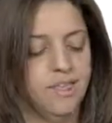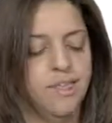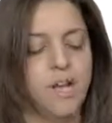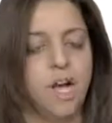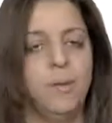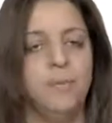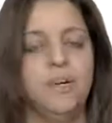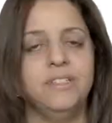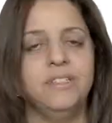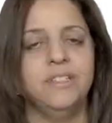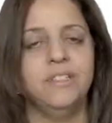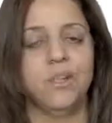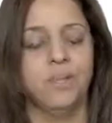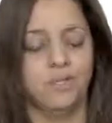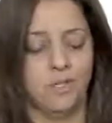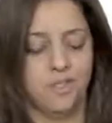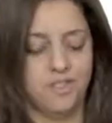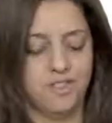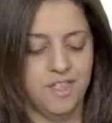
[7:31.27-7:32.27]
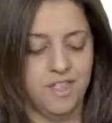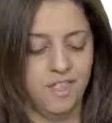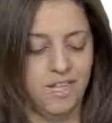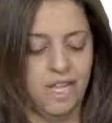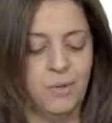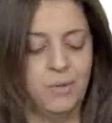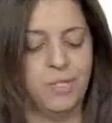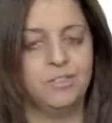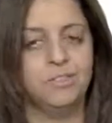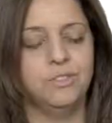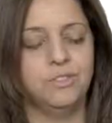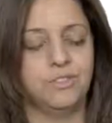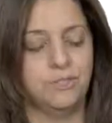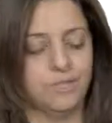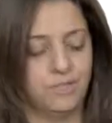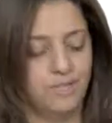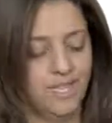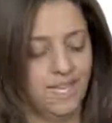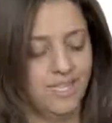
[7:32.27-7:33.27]
The opponent is also thinking what to
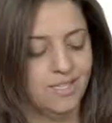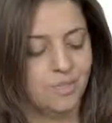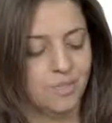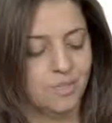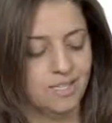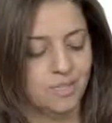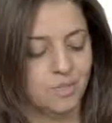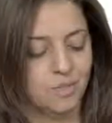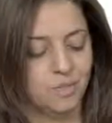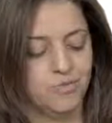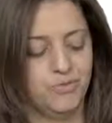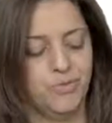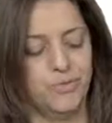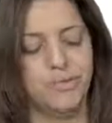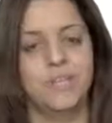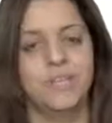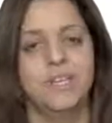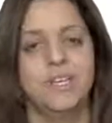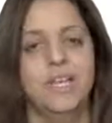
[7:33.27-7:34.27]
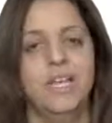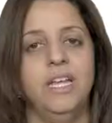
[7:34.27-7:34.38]
do, and so on and so forth.